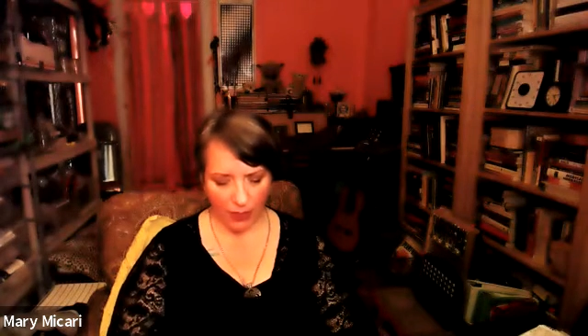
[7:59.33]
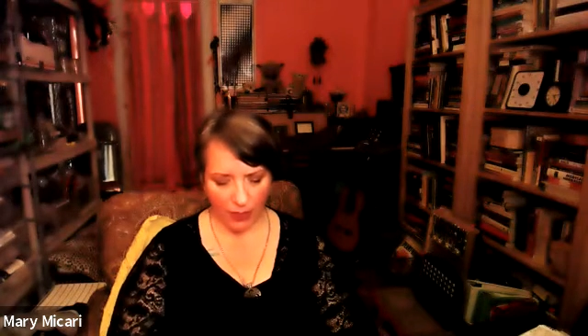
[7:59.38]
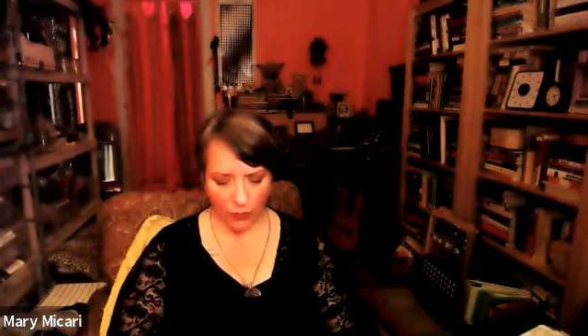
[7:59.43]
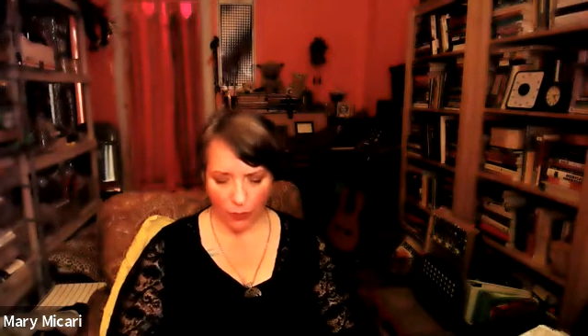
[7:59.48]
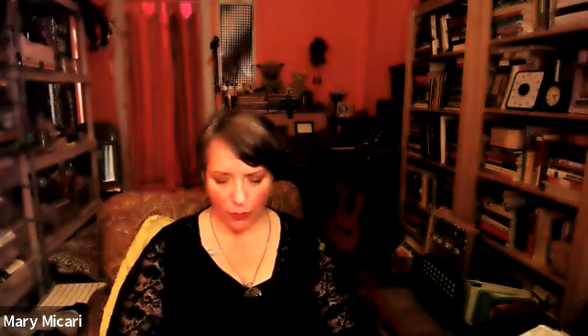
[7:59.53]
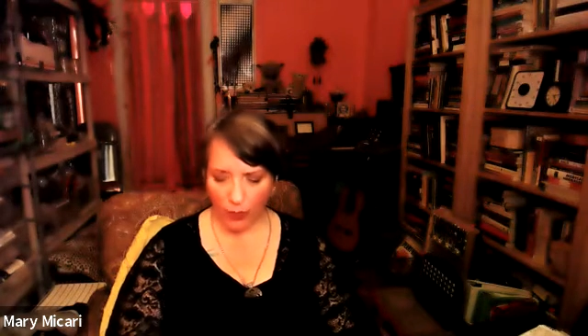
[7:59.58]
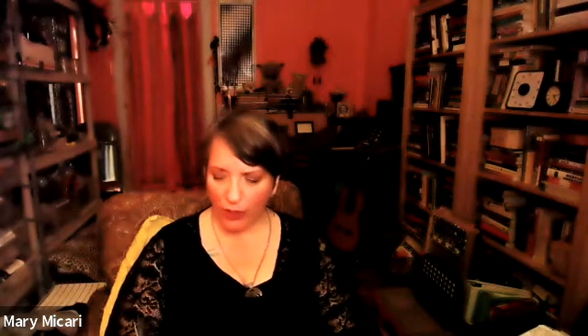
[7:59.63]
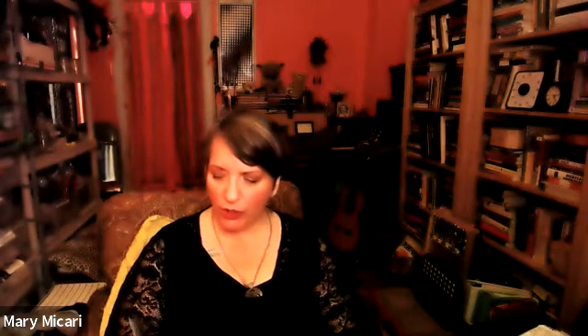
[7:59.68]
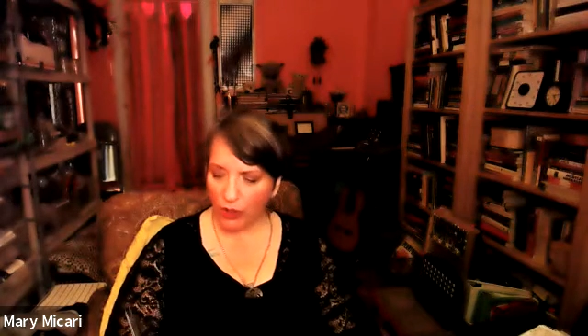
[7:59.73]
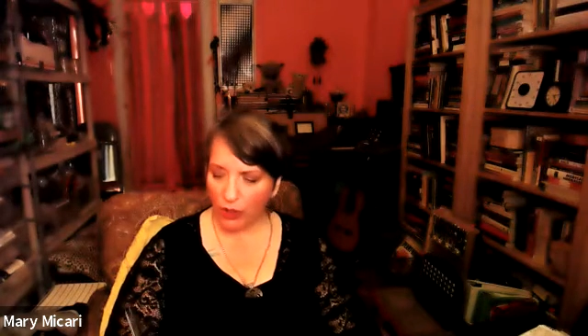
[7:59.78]

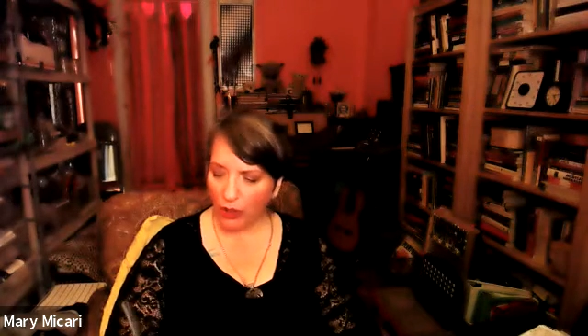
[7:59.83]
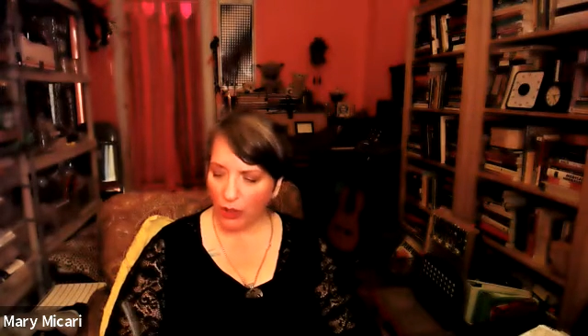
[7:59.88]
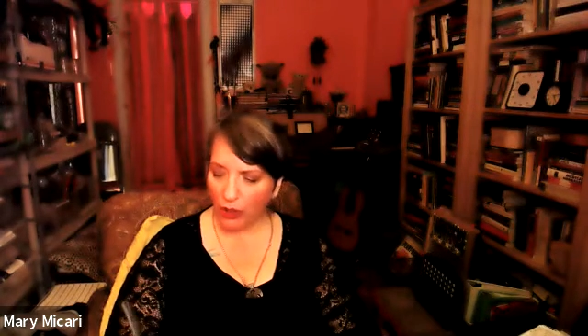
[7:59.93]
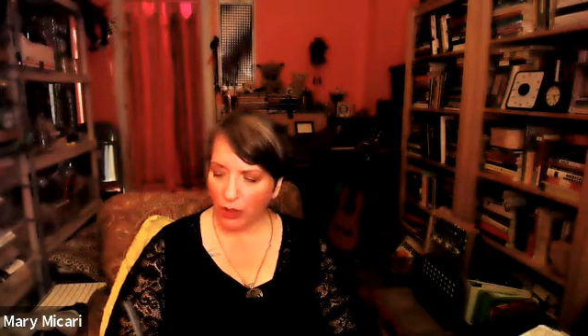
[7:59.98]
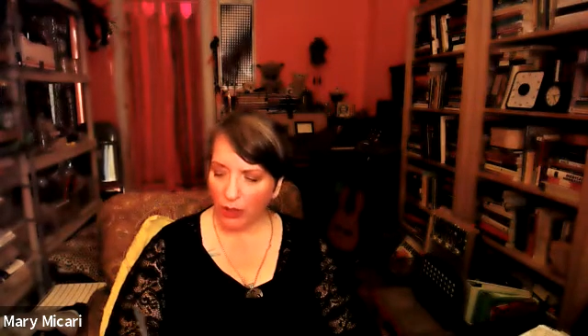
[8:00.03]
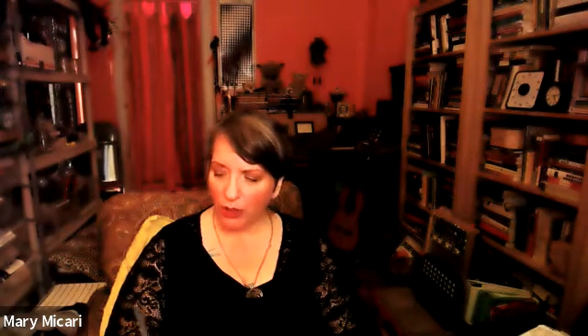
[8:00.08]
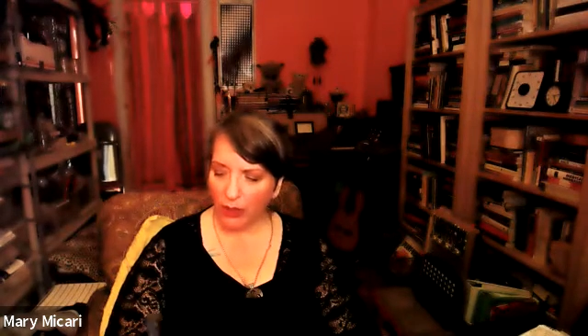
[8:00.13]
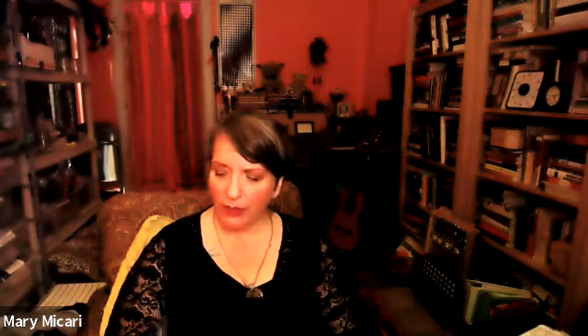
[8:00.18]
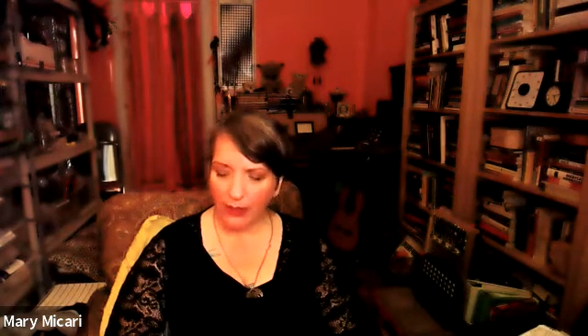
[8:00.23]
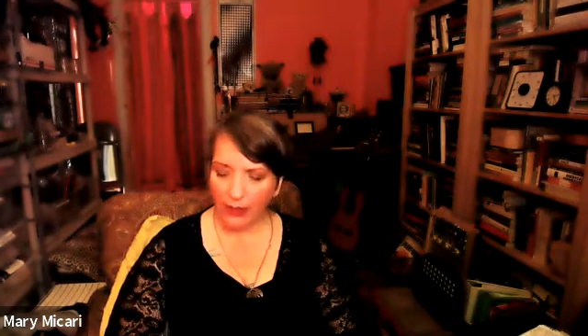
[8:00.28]

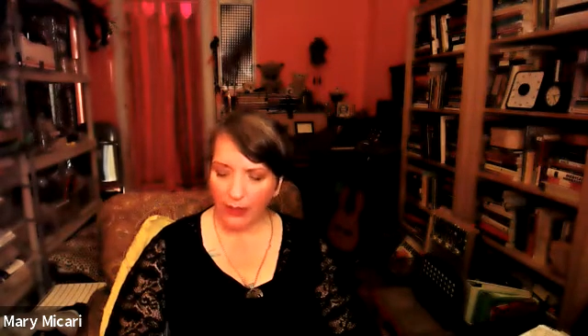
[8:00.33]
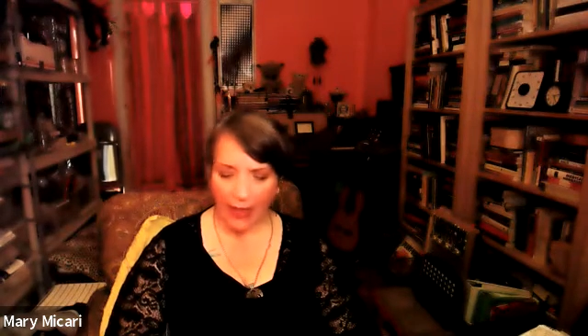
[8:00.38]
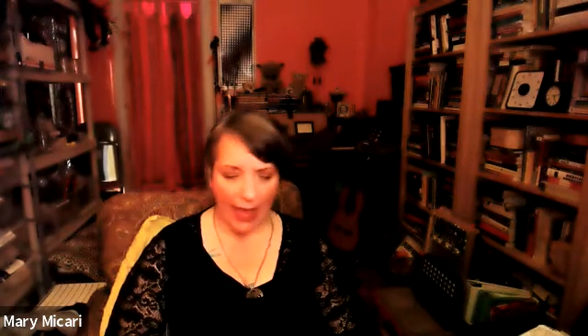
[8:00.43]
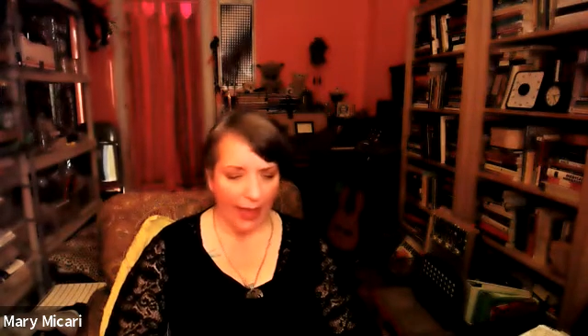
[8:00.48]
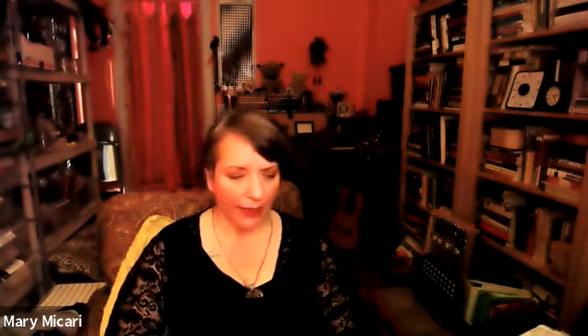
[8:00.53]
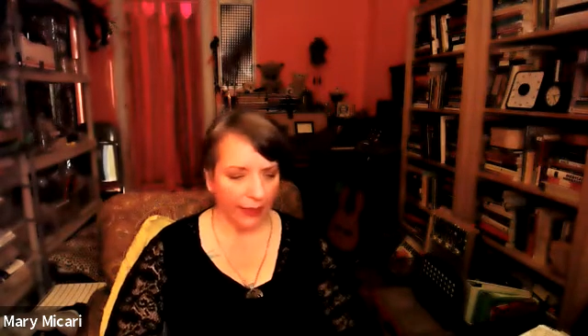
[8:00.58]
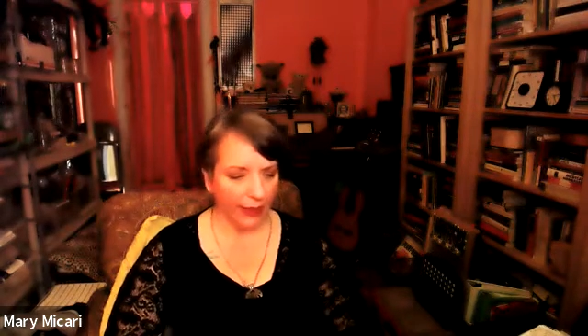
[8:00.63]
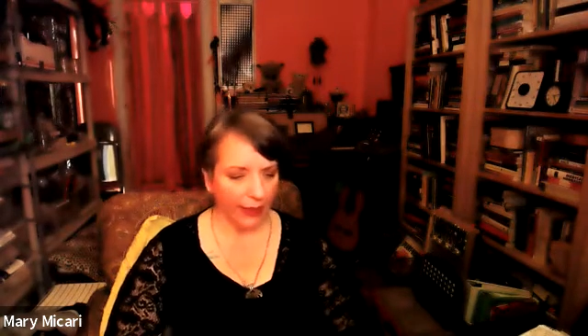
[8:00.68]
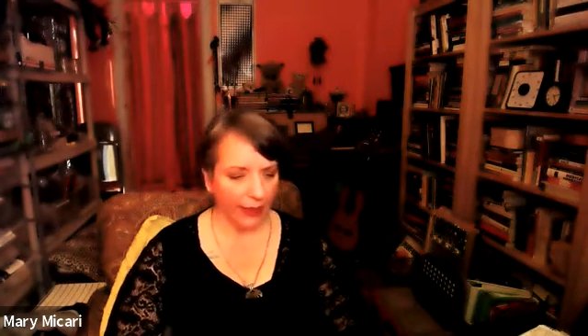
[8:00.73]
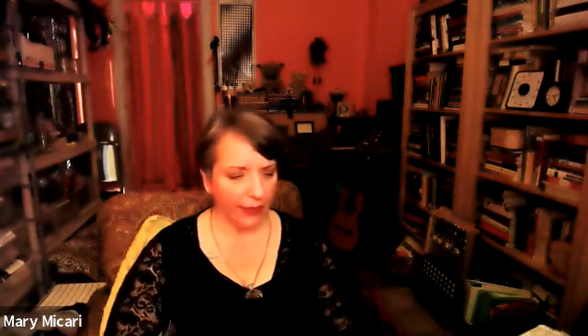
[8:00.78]
original
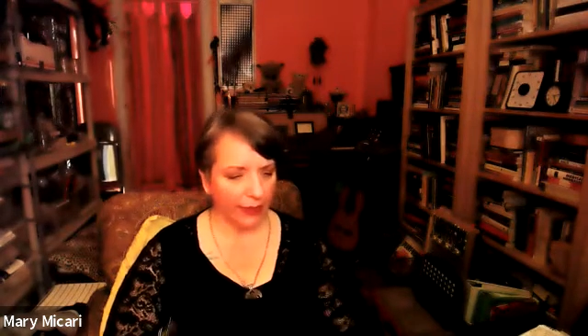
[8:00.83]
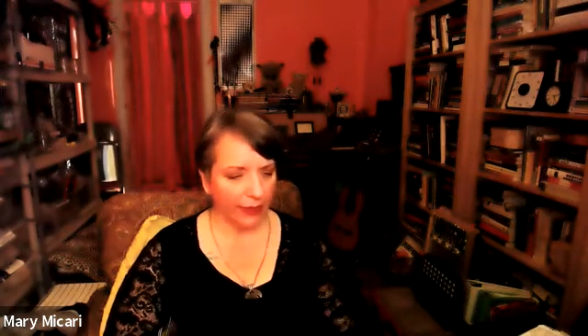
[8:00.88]
Italian. This